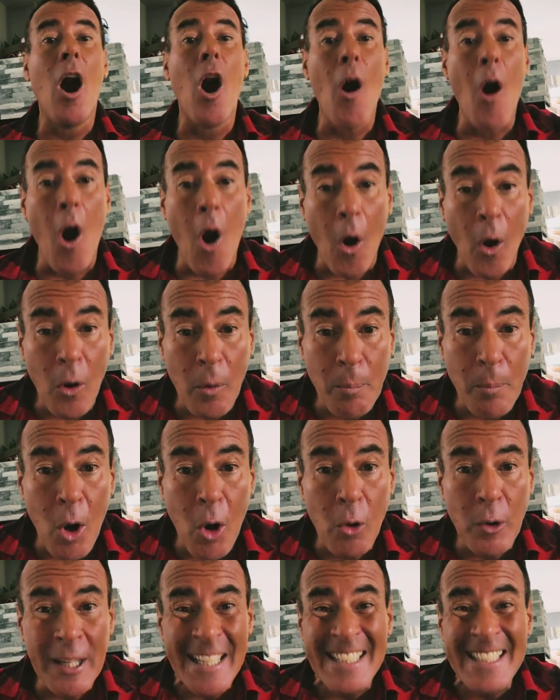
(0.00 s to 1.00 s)
I'm
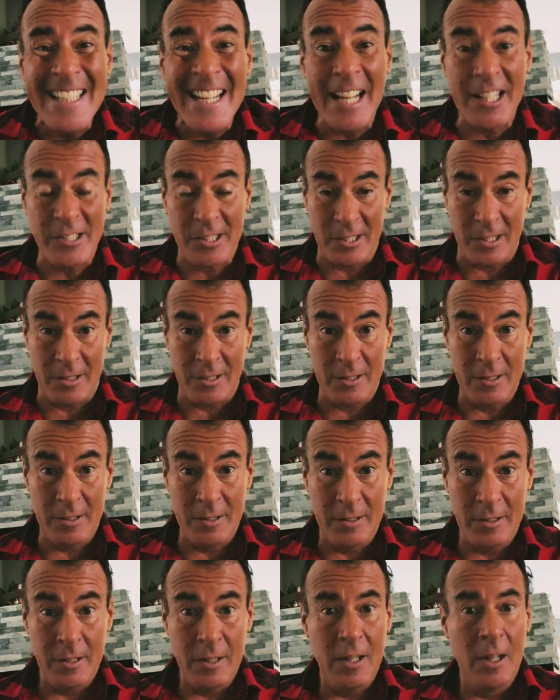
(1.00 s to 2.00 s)
only guessing.
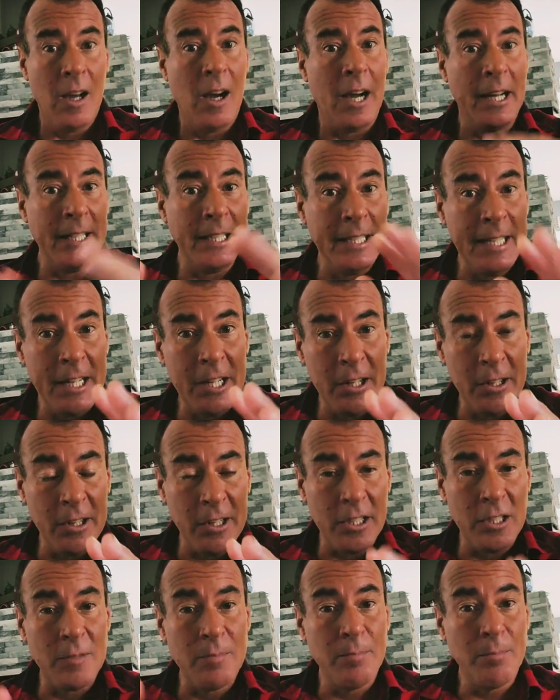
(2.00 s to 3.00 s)
I didn't hear
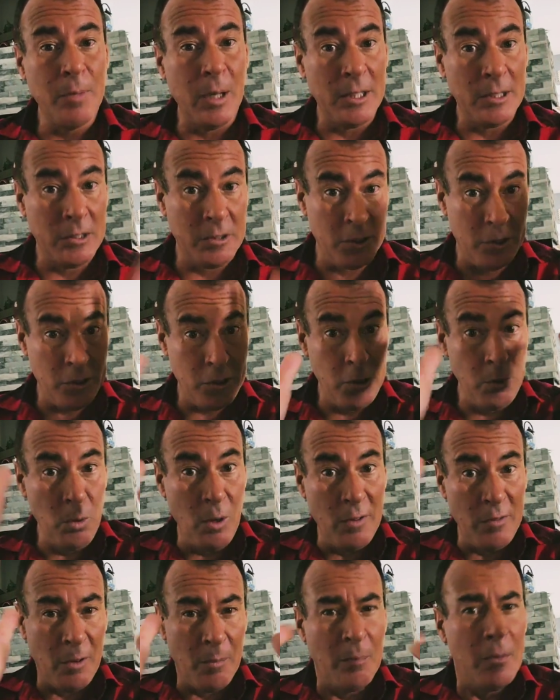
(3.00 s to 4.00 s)
this, but there's two
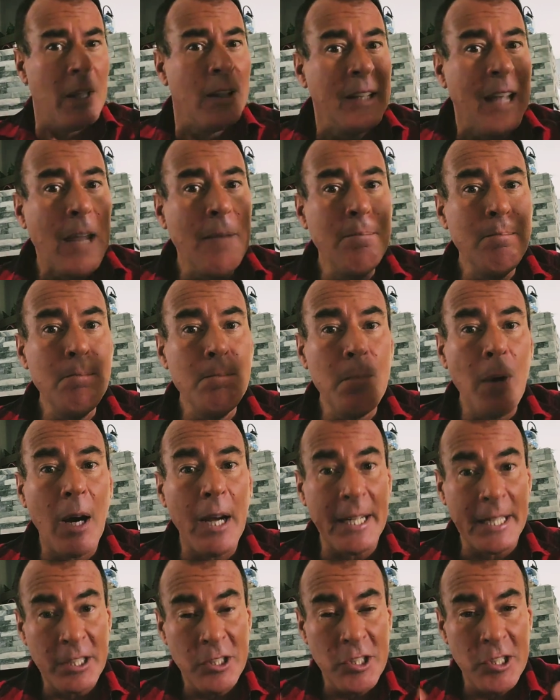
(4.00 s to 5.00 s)
of them. They
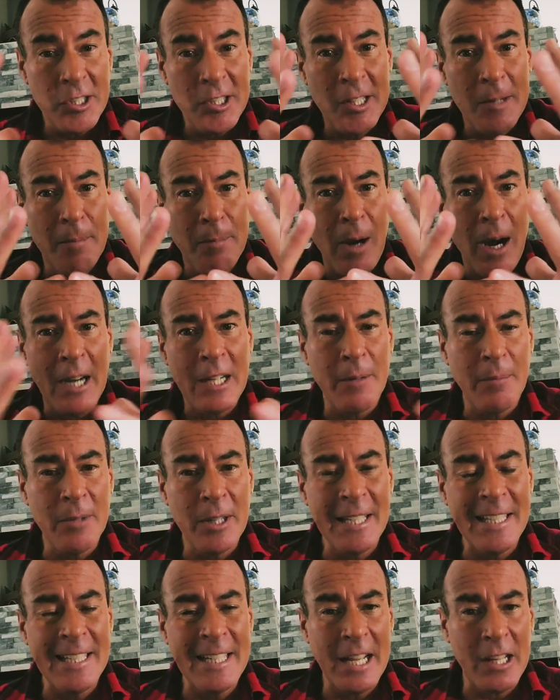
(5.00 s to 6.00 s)
might just combine them
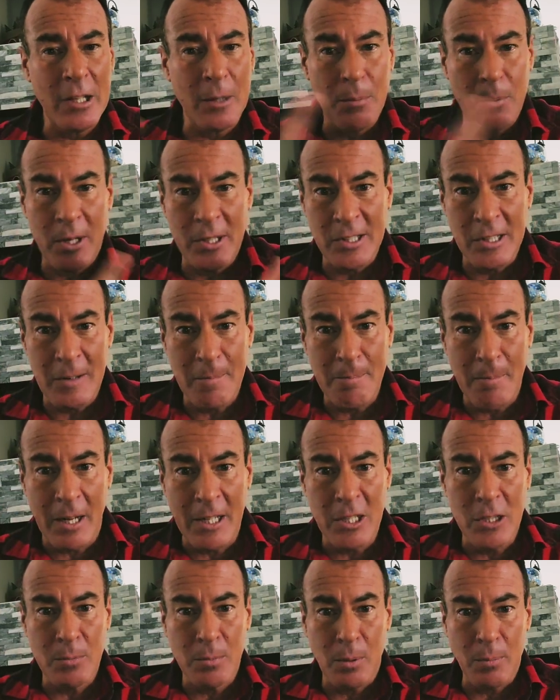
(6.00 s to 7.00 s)
together. President
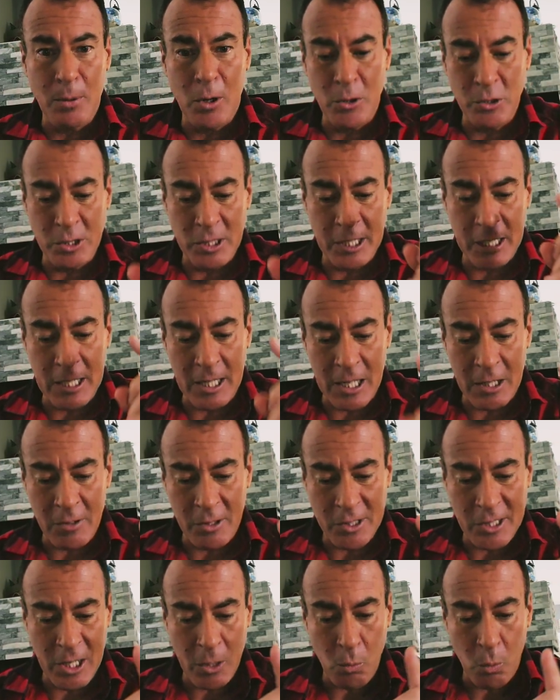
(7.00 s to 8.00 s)
Biden's proposal to
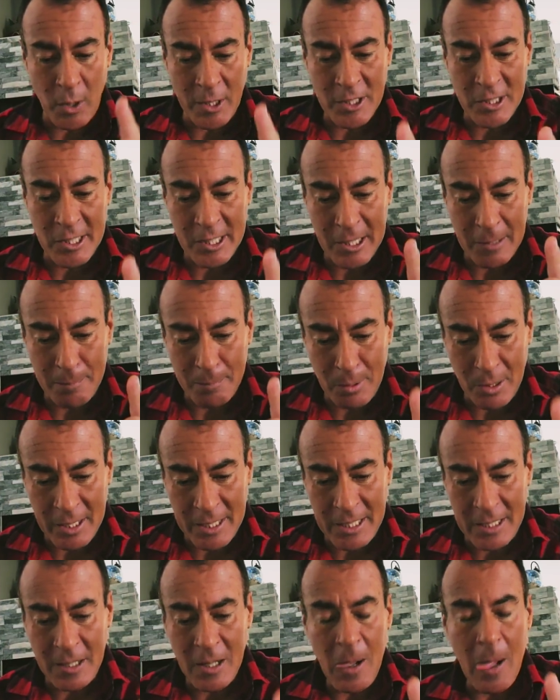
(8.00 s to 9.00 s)
Congress, he wants to
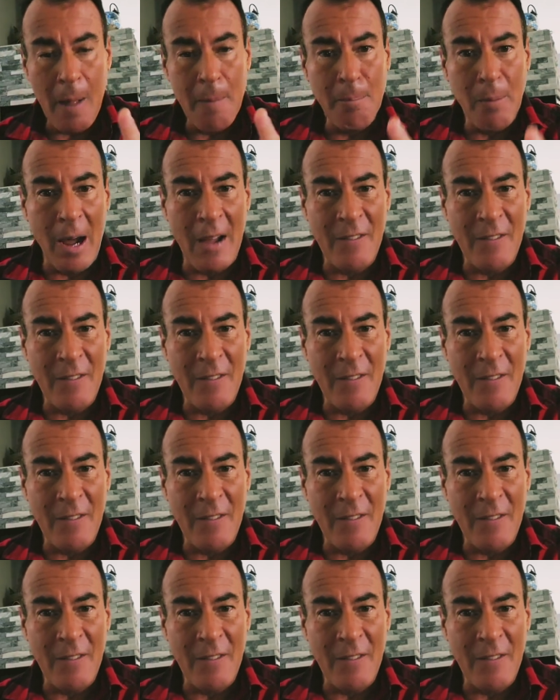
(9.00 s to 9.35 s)
complete by